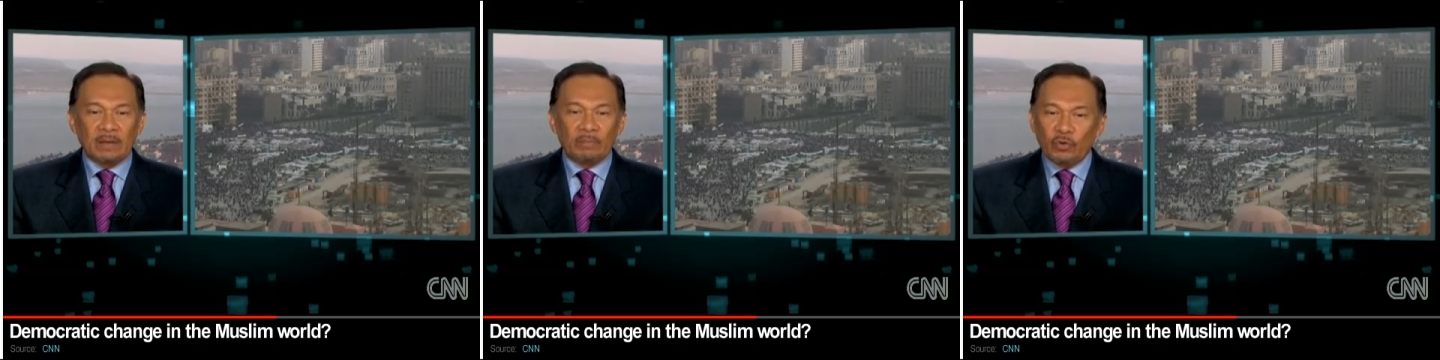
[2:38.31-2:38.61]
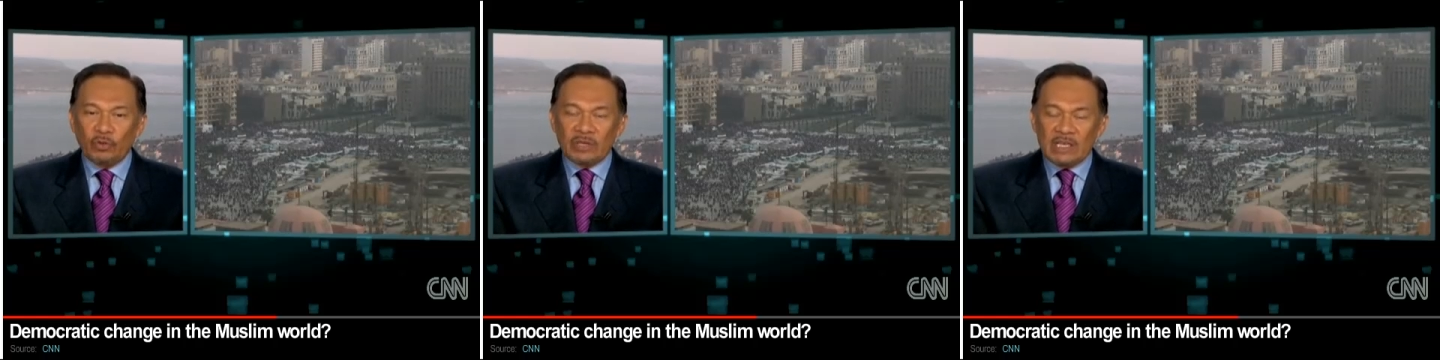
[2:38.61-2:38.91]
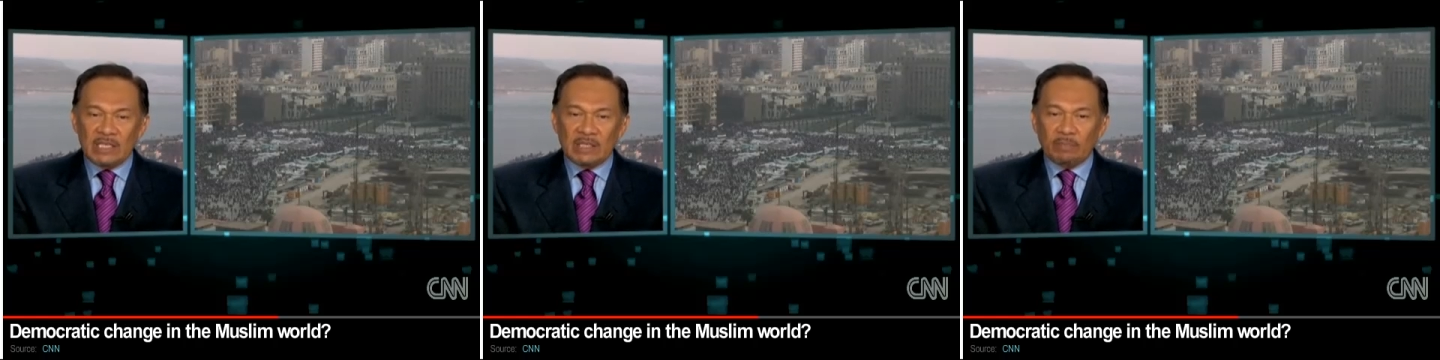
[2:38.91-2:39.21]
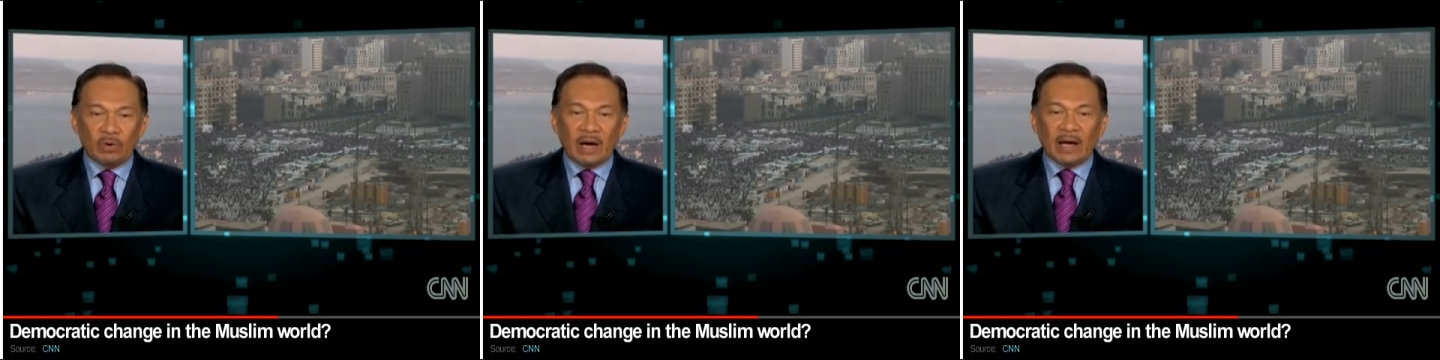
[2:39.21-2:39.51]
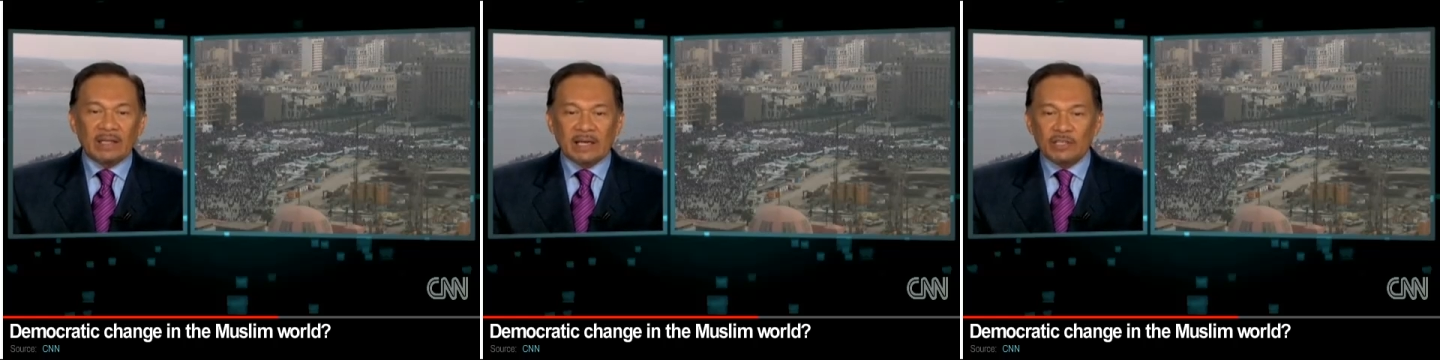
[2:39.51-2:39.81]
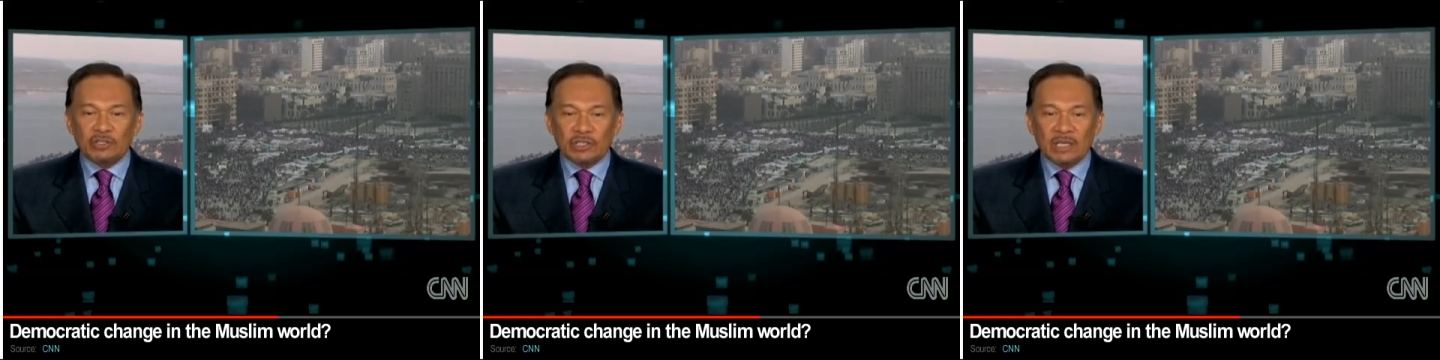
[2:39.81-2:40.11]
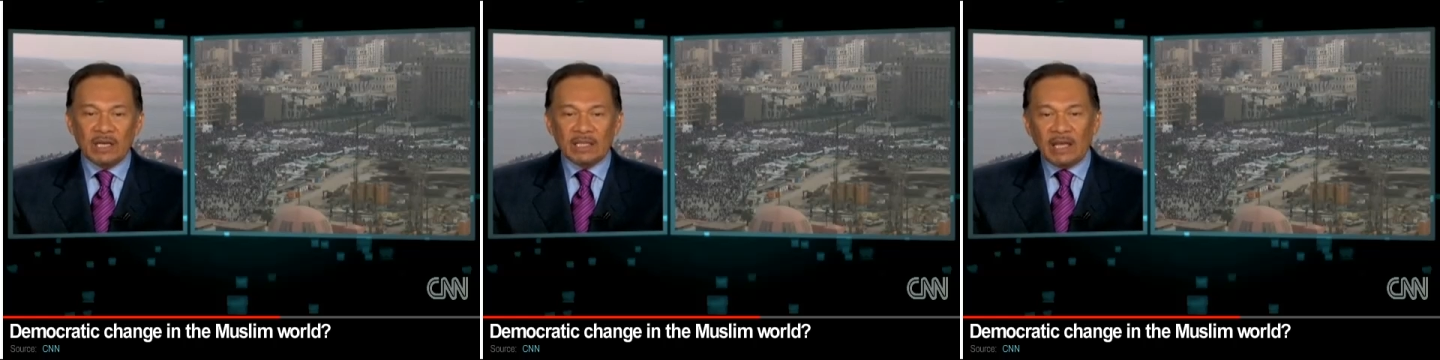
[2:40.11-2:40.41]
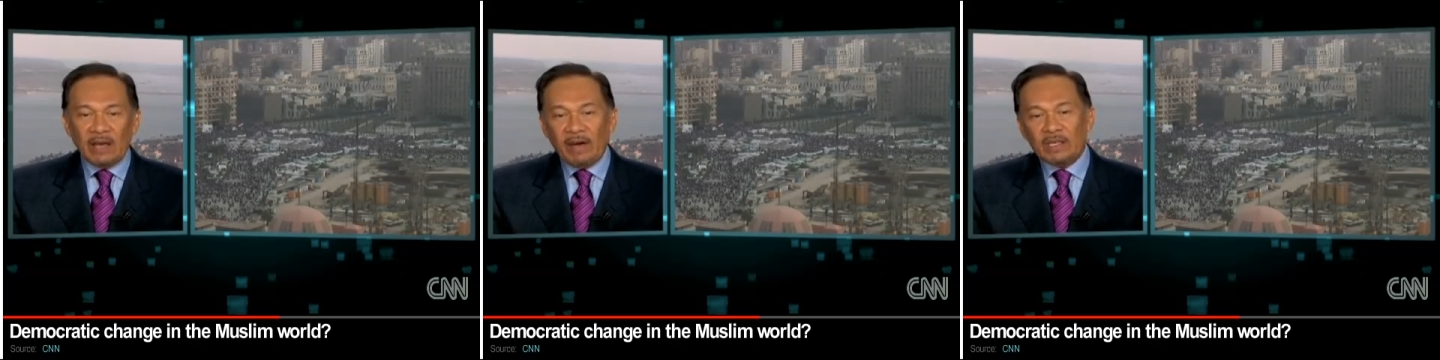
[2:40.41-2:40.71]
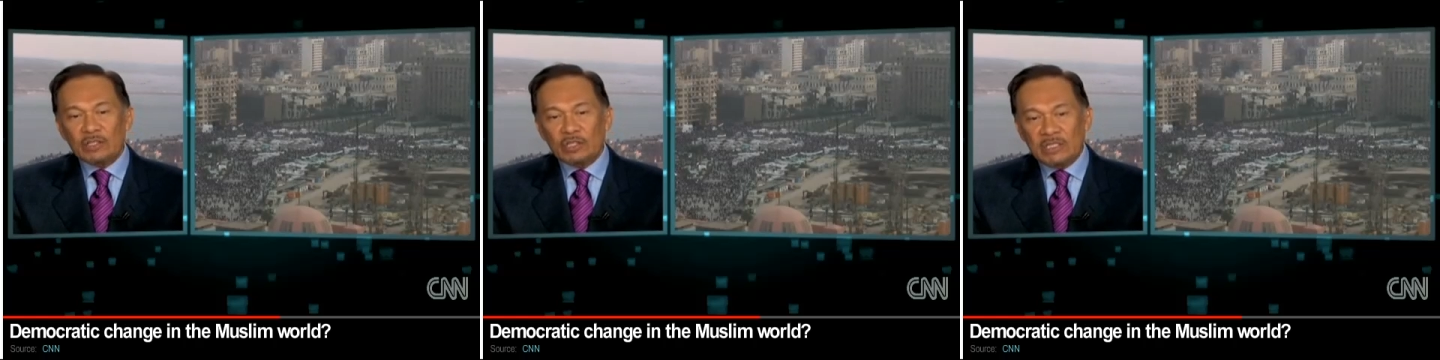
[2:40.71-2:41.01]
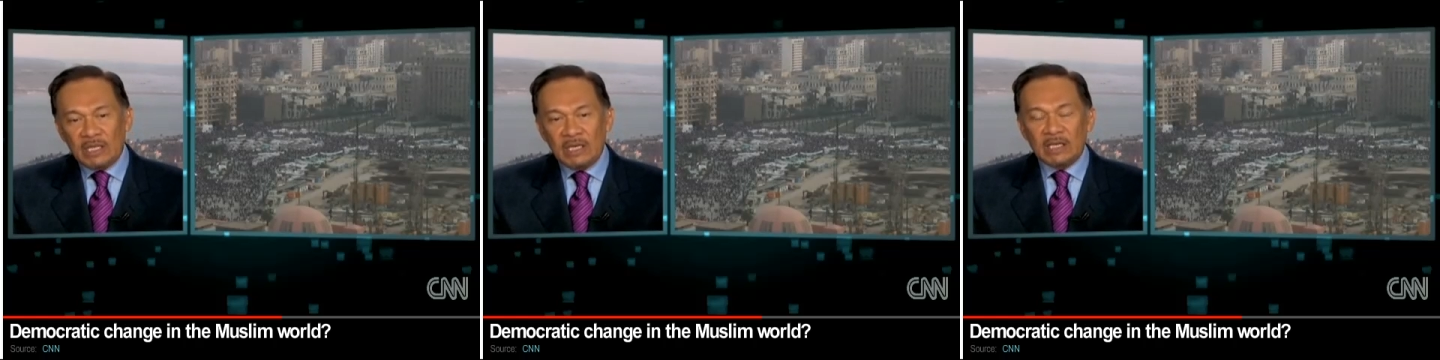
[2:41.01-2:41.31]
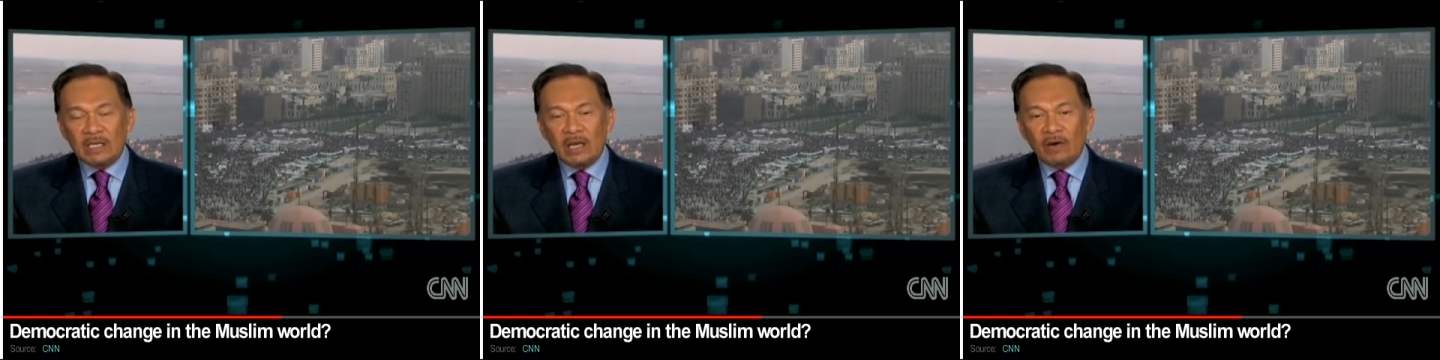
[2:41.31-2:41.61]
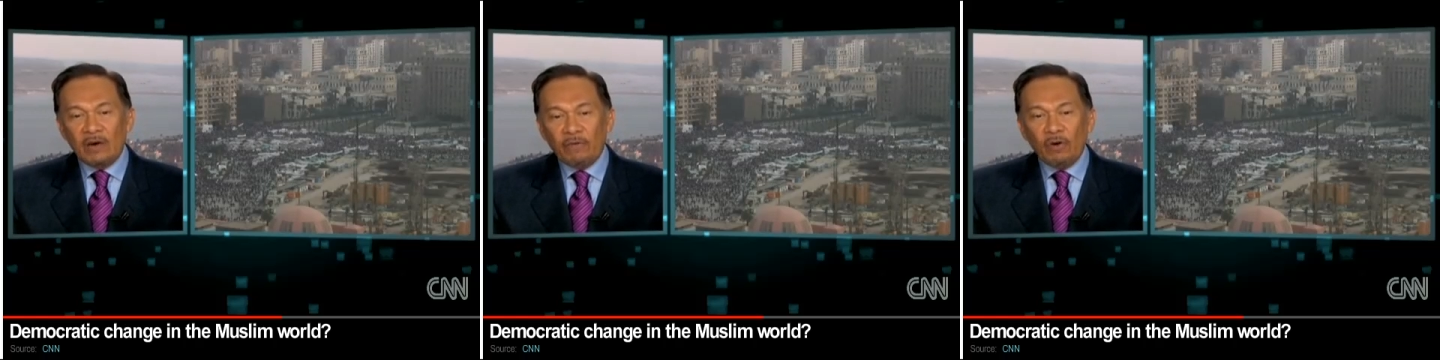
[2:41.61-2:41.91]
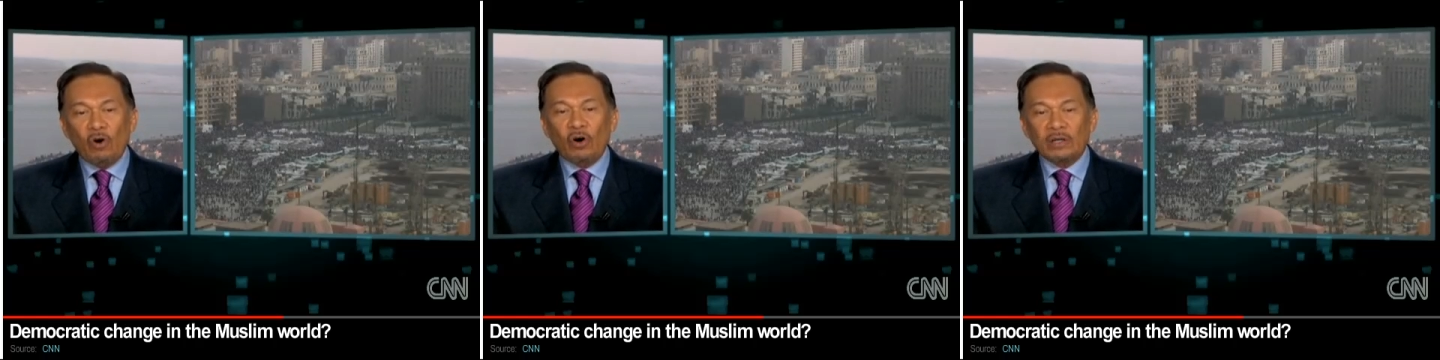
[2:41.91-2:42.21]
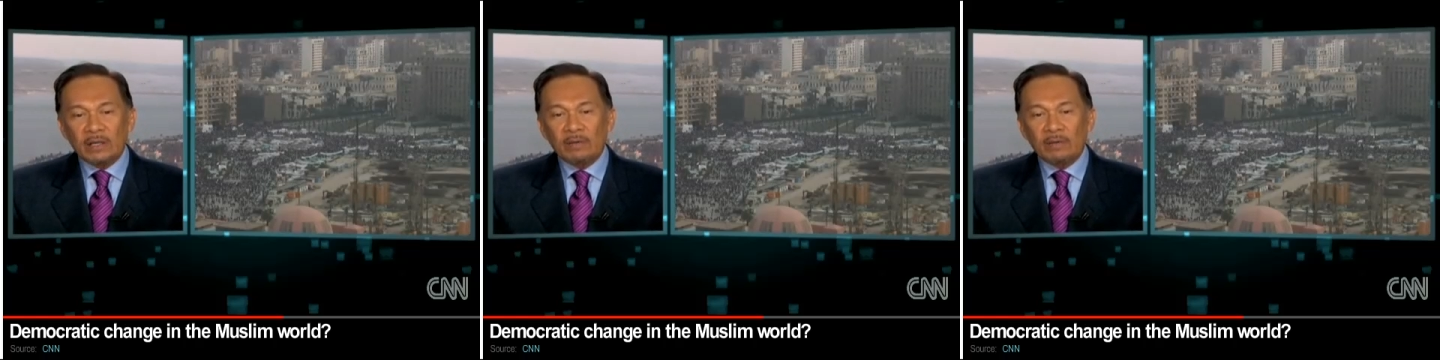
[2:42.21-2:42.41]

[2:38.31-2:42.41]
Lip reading: Both Egypt or other countries that have seen flawed